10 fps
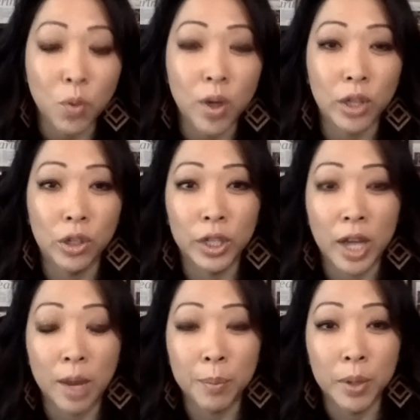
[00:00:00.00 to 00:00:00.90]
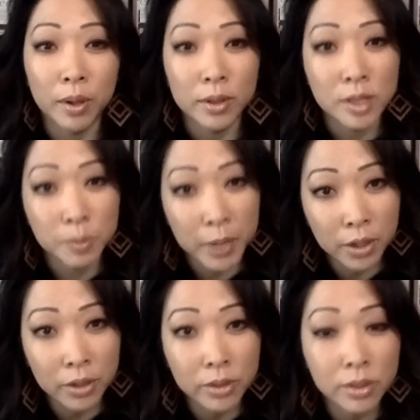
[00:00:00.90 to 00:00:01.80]
You want to look up
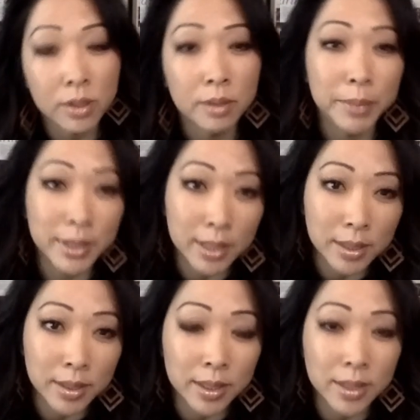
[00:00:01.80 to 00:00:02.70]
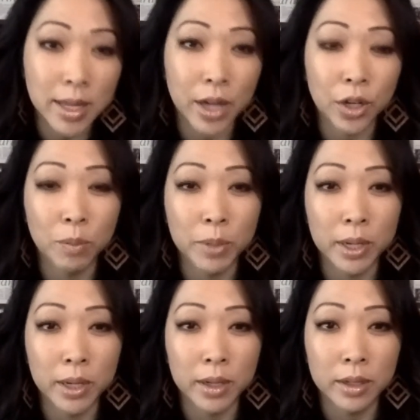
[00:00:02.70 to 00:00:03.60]
speakers, businesses that could
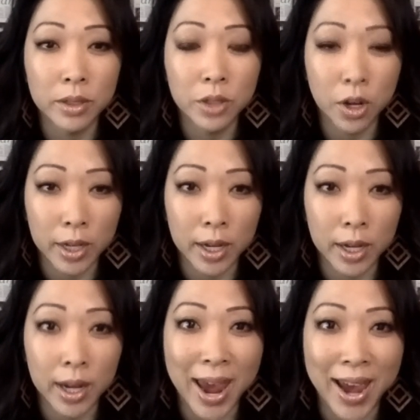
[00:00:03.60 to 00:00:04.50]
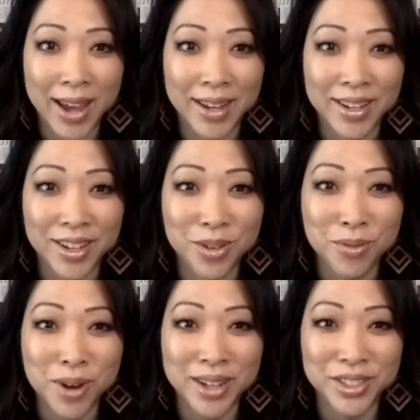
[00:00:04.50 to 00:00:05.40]
be talking, and you
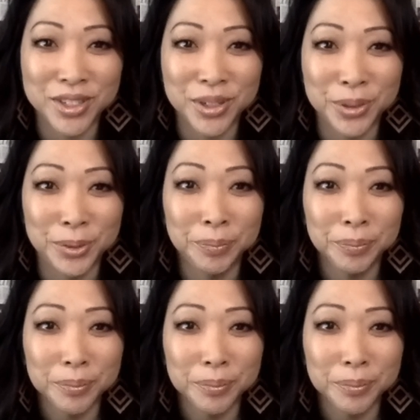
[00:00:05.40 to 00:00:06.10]
want to